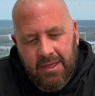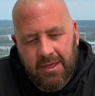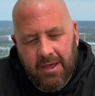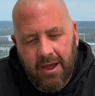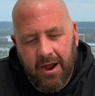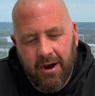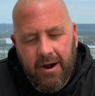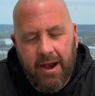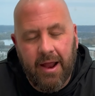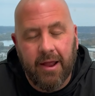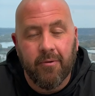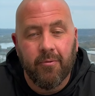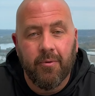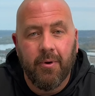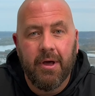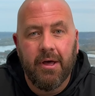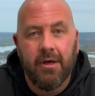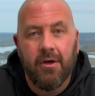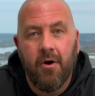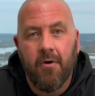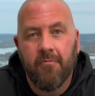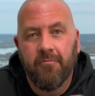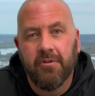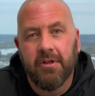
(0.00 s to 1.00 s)
All right. Well,
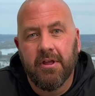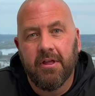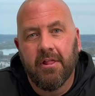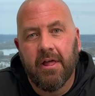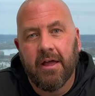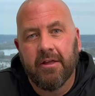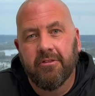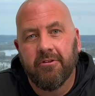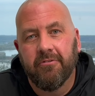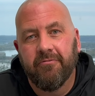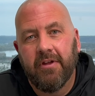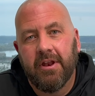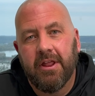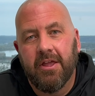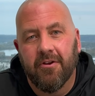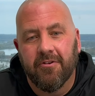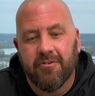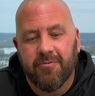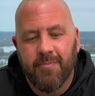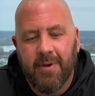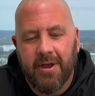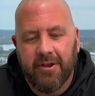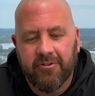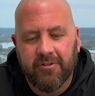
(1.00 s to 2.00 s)
hopefully you liked the video.
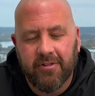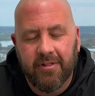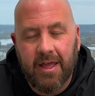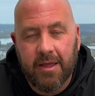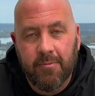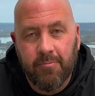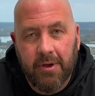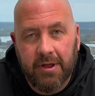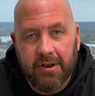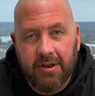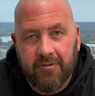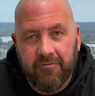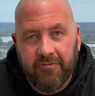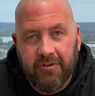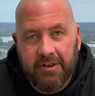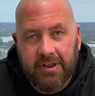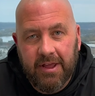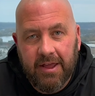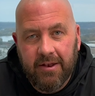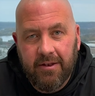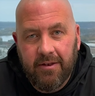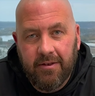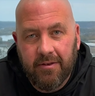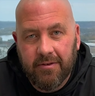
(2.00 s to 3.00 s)
Smash the like button if you
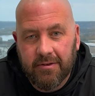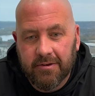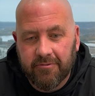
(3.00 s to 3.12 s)
did.